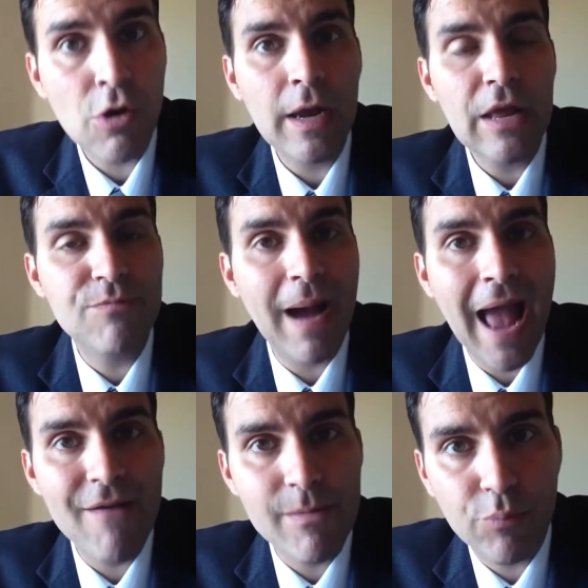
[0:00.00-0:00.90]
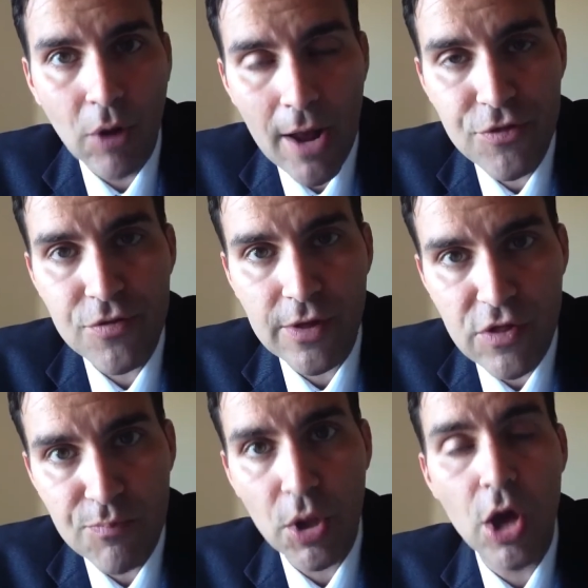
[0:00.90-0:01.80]
is by having prices
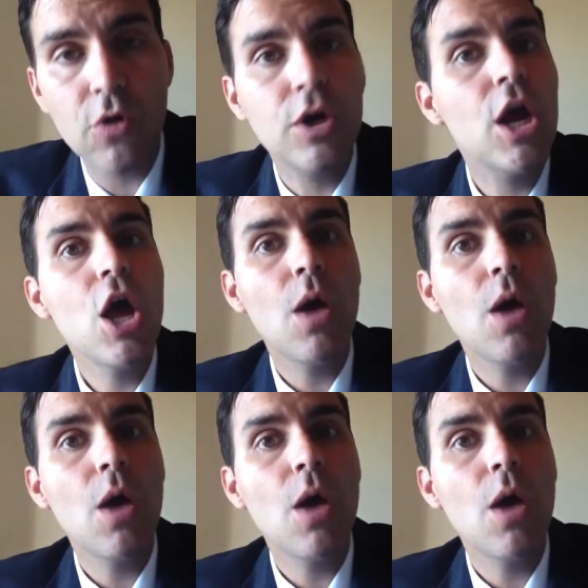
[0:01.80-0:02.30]
explode